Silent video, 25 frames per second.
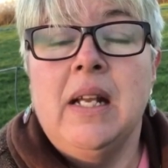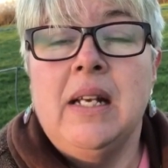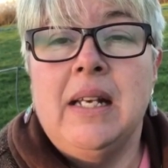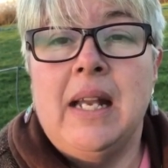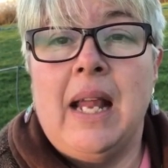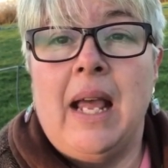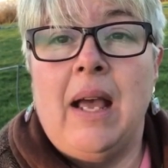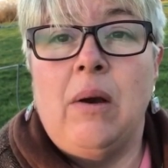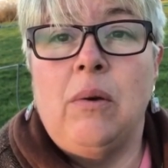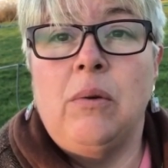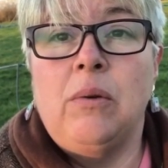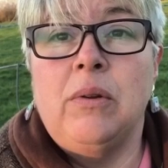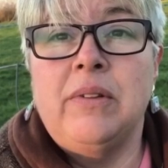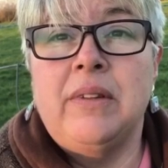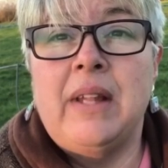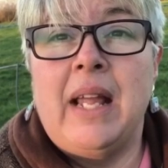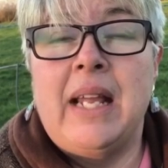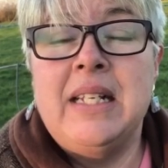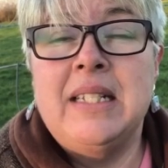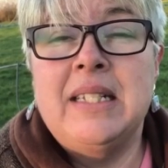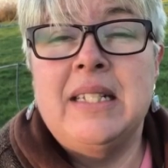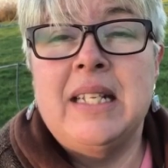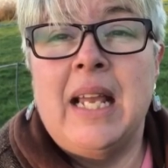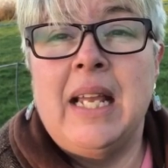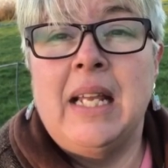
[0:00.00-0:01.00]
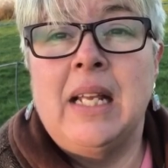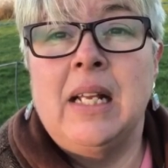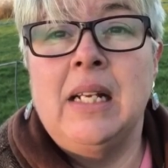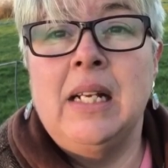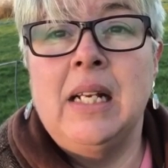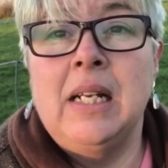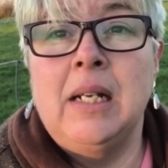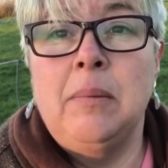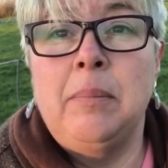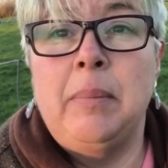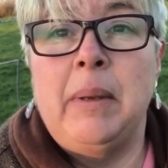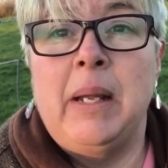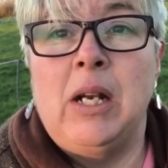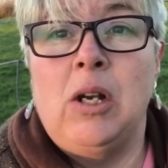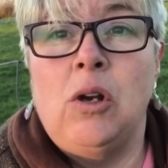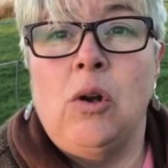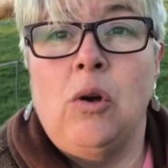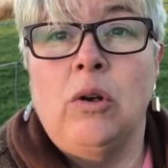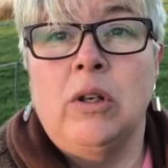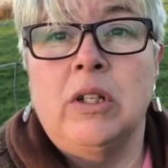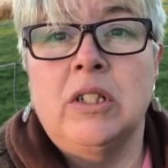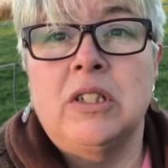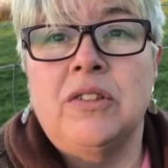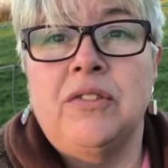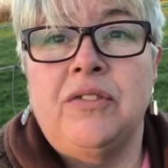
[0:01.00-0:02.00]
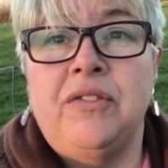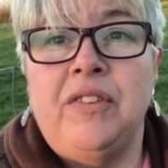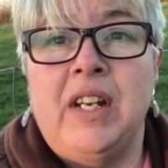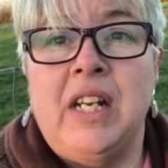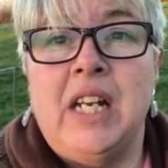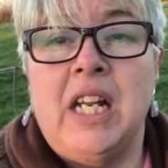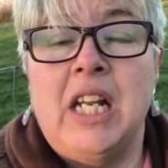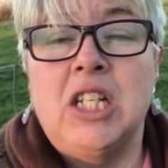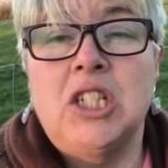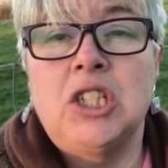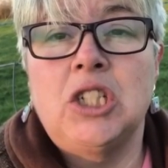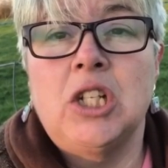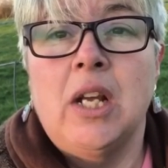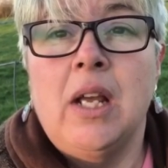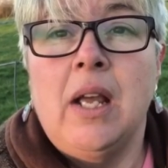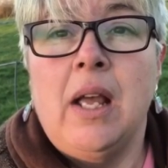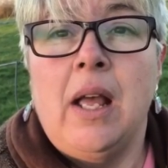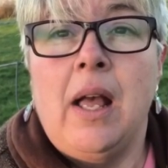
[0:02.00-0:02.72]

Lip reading: Now they take a little bit longer to finish.